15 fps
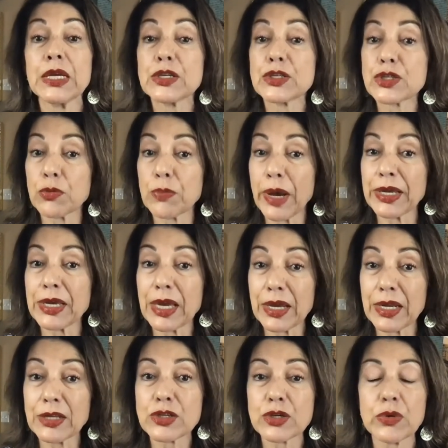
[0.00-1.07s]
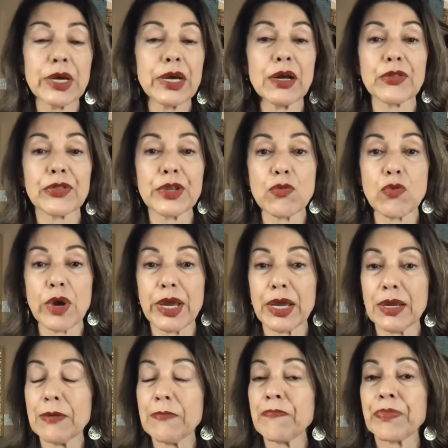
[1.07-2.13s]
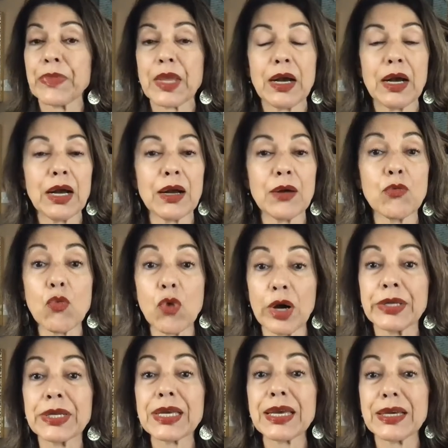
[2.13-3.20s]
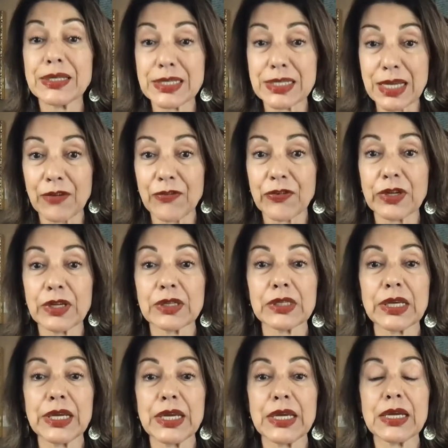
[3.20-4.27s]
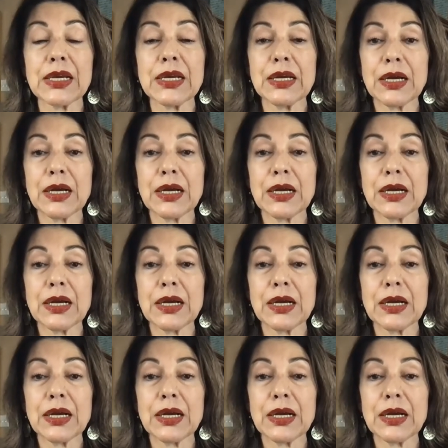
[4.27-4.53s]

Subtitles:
So by getting to a healthy weight, one can definitely